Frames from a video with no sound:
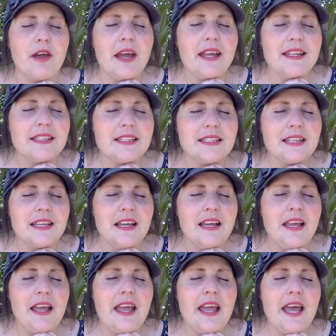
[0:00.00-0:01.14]
friends,
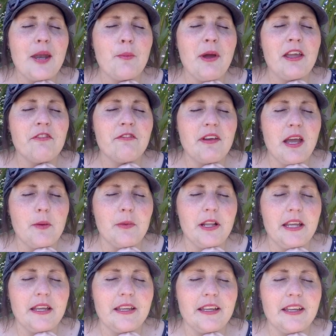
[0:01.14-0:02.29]
and my
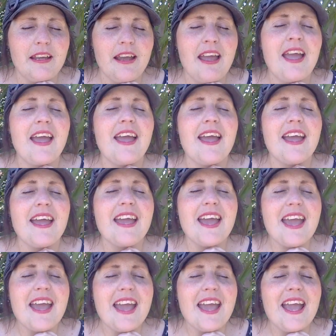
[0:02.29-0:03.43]
family.
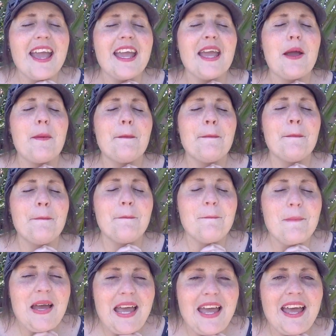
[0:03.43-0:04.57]
Amen.
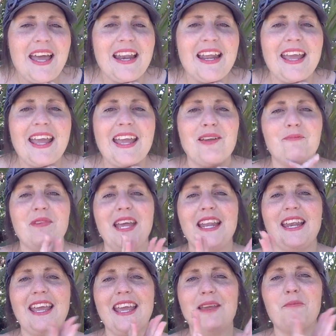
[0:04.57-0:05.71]

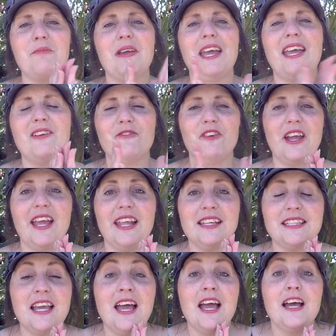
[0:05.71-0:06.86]
Amen. Amen,
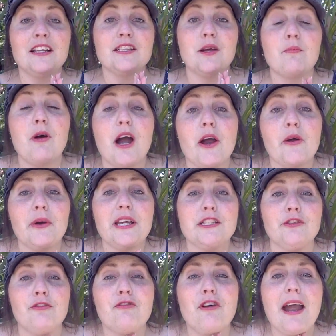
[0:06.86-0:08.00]
friends. Tomorrow
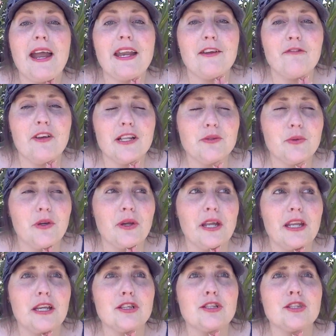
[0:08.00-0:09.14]
is Friday, friends. We are
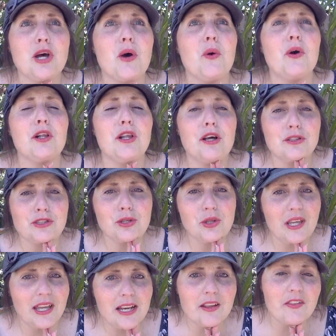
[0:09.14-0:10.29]
getting so close to
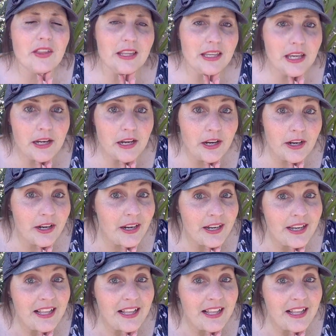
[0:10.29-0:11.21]
the end of the year